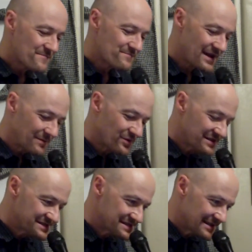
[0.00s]
But I'm going
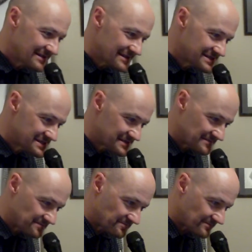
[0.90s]
to sing this
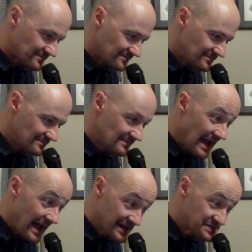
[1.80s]

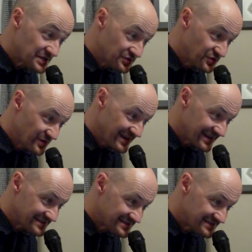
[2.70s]
as a
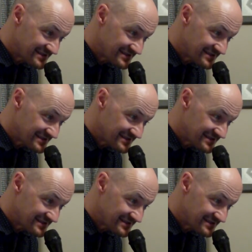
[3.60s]
duet